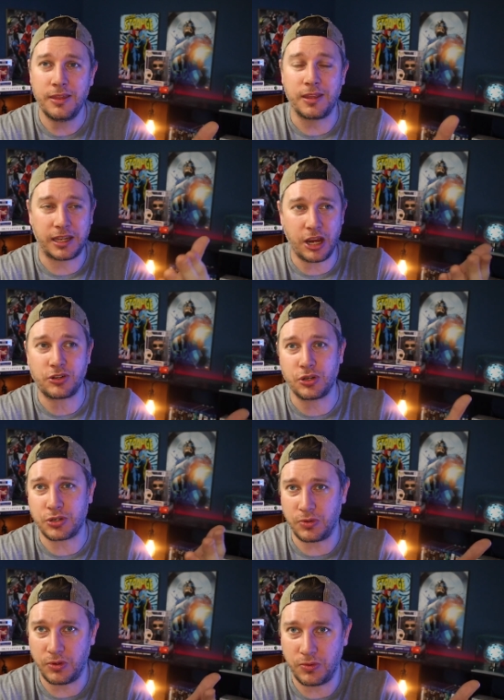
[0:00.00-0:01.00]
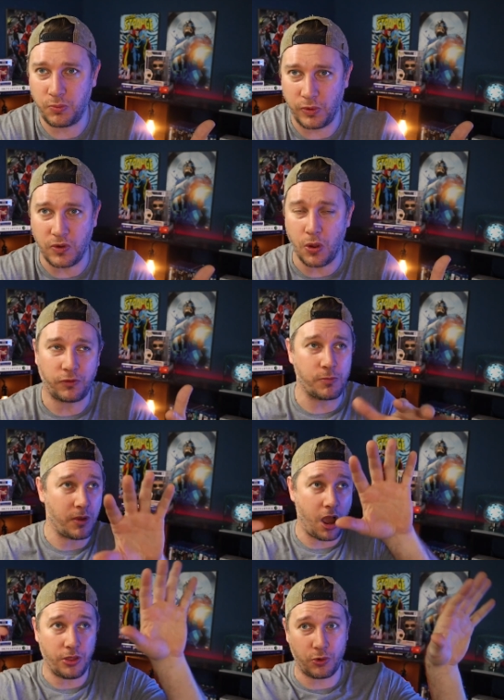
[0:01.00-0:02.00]
The characters we've known
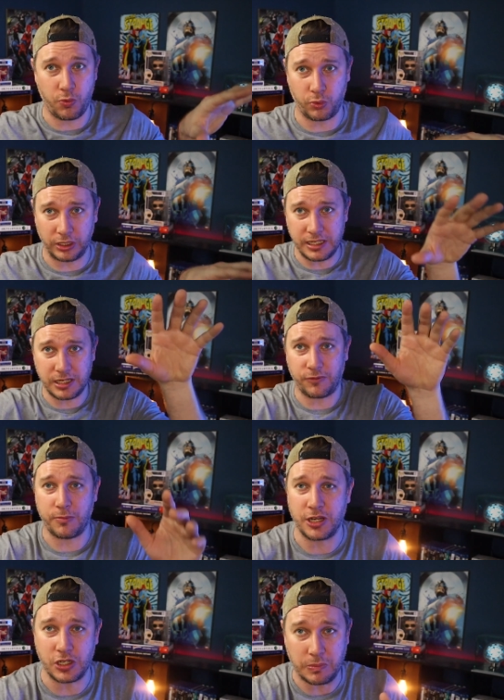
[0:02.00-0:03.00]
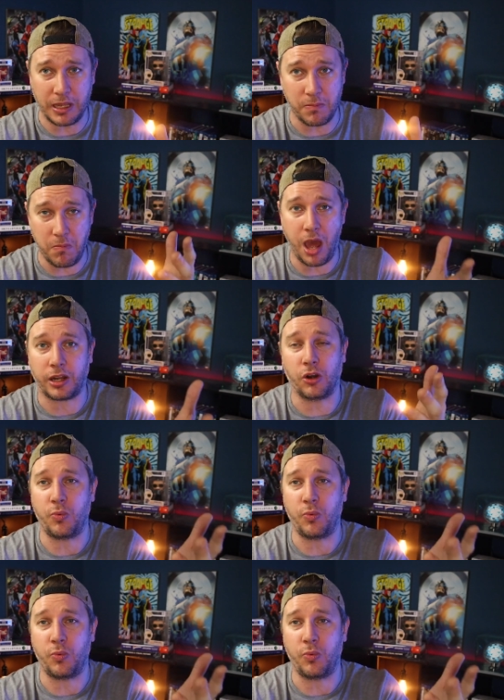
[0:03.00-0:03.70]
from other released information. She's playing Monica